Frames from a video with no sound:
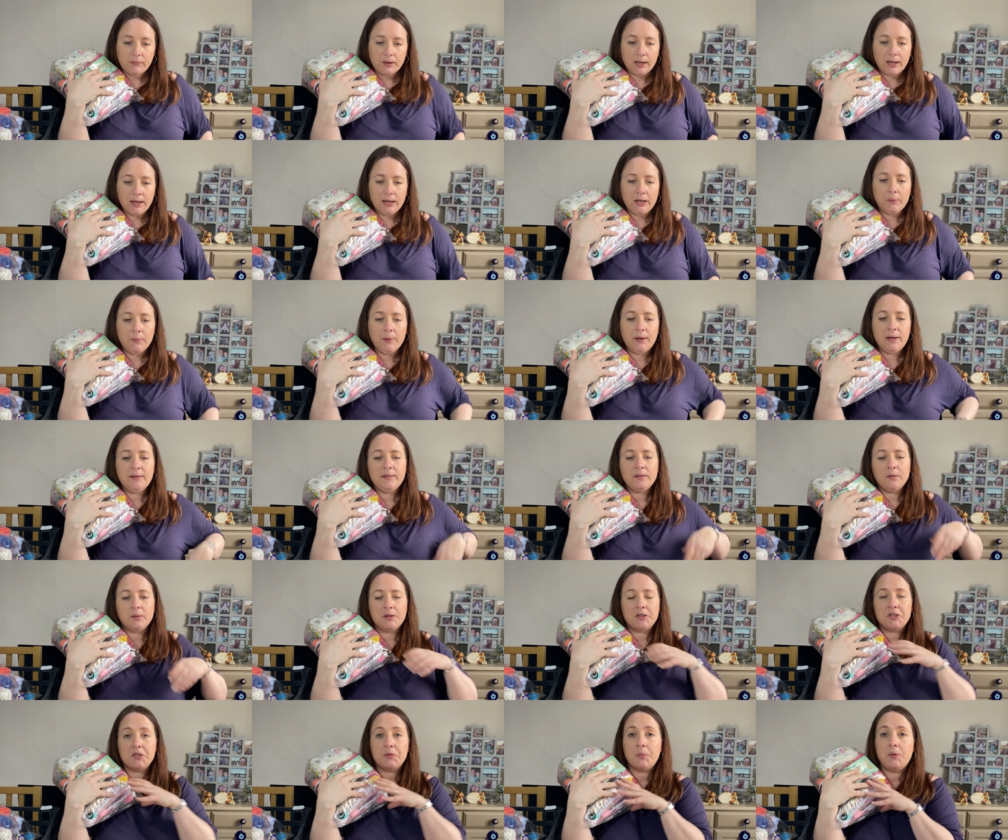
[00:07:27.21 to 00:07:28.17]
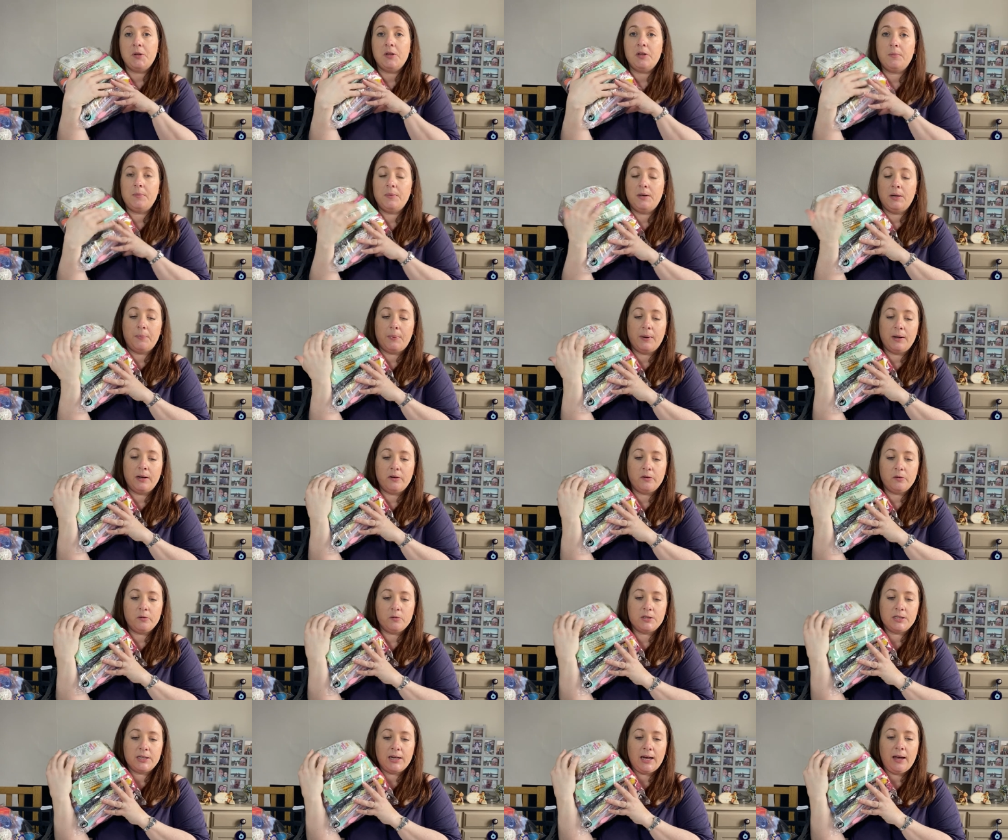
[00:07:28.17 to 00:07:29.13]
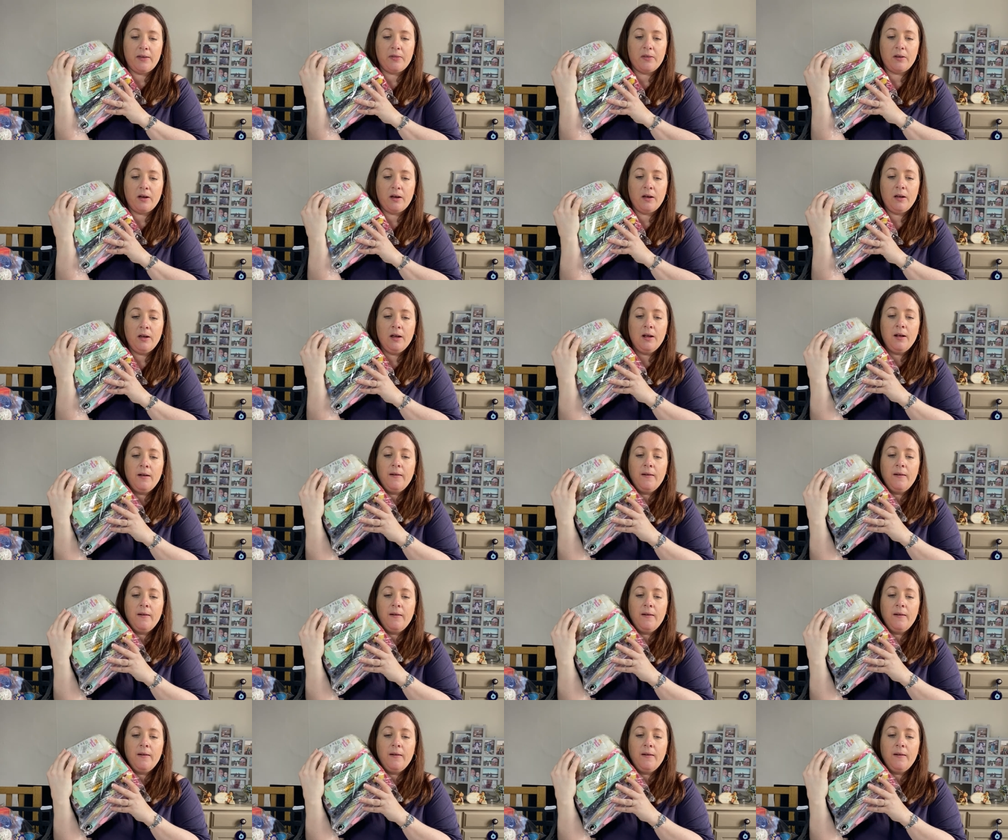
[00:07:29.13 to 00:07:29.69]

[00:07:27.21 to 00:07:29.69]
anyway, so I just put them in a bundle together.